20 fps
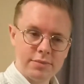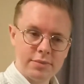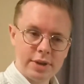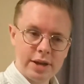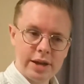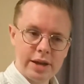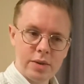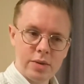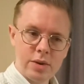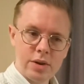how
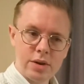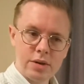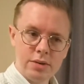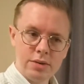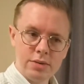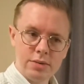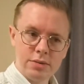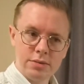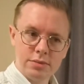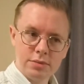a
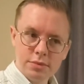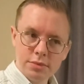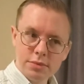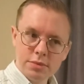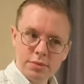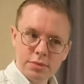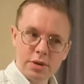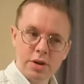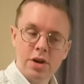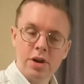
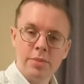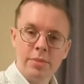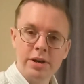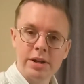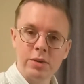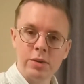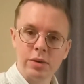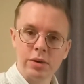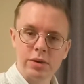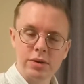harmony
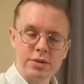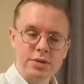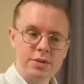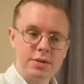works,